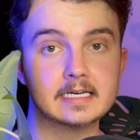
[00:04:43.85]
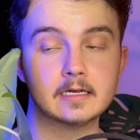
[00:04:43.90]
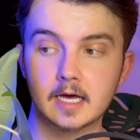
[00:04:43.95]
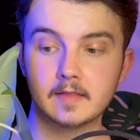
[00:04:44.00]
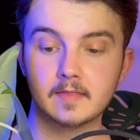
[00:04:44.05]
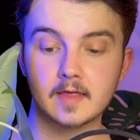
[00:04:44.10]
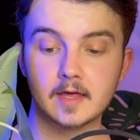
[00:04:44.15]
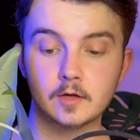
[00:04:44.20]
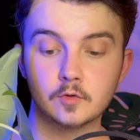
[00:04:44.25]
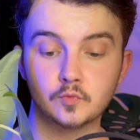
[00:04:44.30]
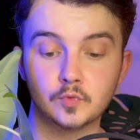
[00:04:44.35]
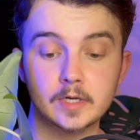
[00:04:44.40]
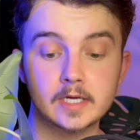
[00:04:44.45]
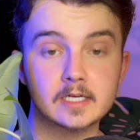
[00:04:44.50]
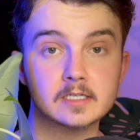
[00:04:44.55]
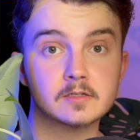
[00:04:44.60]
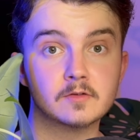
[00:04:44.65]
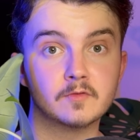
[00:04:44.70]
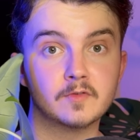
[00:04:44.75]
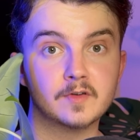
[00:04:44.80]
and the
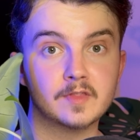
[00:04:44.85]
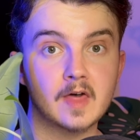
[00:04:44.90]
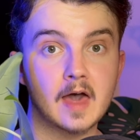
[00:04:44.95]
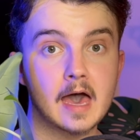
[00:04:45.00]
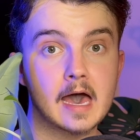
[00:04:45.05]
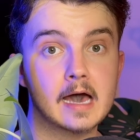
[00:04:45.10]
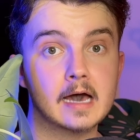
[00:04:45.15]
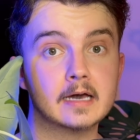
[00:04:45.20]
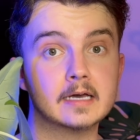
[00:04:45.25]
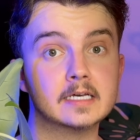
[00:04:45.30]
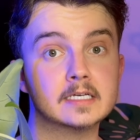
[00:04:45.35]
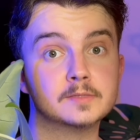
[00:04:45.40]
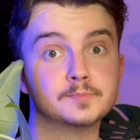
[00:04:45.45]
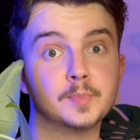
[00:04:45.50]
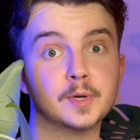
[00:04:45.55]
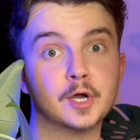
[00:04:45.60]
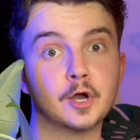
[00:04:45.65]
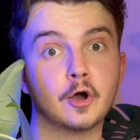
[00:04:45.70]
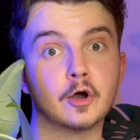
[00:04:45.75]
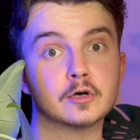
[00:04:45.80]
reason for that is
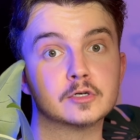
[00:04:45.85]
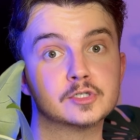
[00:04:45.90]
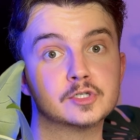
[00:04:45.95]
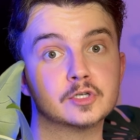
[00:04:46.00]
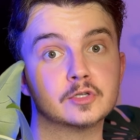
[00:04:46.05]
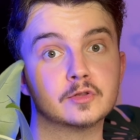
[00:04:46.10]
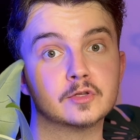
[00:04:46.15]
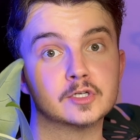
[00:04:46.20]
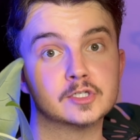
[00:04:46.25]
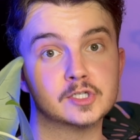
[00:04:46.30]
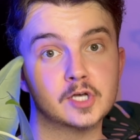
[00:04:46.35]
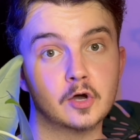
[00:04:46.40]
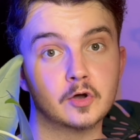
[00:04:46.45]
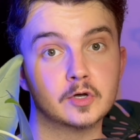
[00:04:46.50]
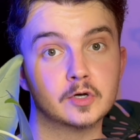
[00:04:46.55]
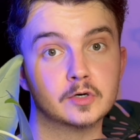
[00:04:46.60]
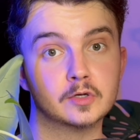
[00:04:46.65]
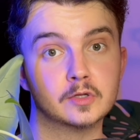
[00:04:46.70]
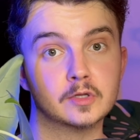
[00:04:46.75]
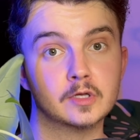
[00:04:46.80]
because the
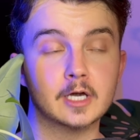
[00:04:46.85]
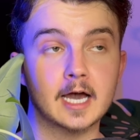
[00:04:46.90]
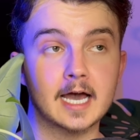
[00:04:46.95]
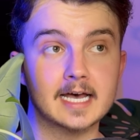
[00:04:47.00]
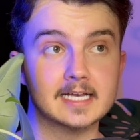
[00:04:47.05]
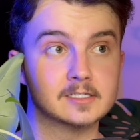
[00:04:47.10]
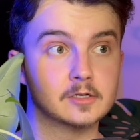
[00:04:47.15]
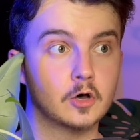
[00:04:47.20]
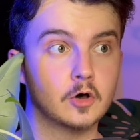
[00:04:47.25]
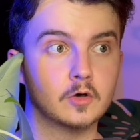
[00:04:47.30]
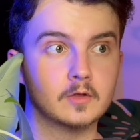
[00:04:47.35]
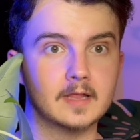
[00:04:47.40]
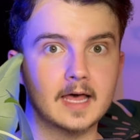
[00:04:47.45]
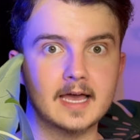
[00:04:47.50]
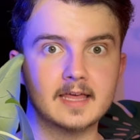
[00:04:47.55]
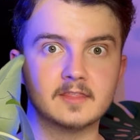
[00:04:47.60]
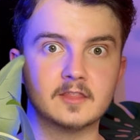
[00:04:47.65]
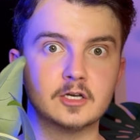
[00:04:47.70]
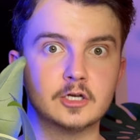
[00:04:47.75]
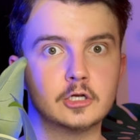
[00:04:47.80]
soil has all
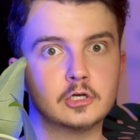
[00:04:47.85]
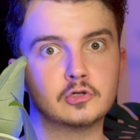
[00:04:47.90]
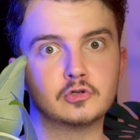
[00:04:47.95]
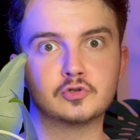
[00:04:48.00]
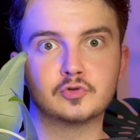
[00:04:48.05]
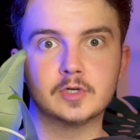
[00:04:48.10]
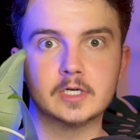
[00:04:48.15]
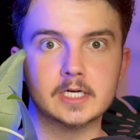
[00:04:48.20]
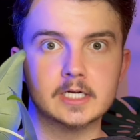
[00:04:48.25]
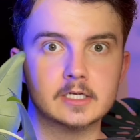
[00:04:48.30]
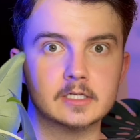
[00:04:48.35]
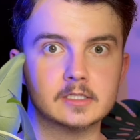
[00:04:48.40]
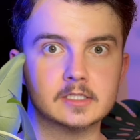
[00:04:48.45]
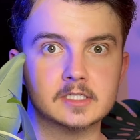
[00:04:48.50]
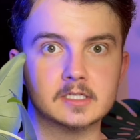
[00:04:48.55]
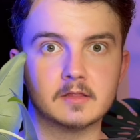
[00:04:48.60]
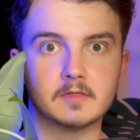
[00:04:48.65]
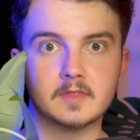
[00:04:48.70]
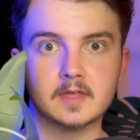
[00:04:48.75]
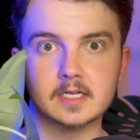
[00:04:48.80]
like the nutrients
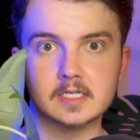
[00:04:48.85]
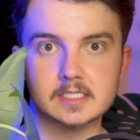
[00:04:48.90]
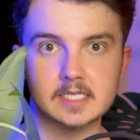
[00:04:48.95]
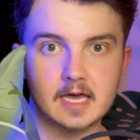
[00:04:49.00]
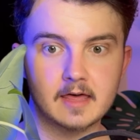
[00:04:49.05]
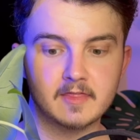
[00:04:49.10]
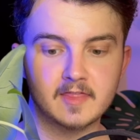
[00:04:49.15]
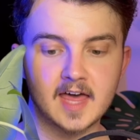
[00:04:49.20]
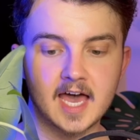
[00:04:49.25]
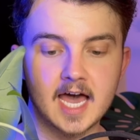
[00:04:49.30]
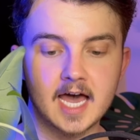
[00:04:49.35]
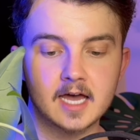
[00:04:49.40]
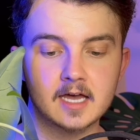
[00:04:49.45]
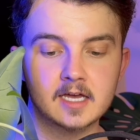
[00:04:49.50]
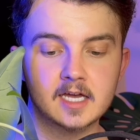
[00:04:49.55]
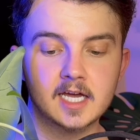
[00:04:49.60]
and things like that,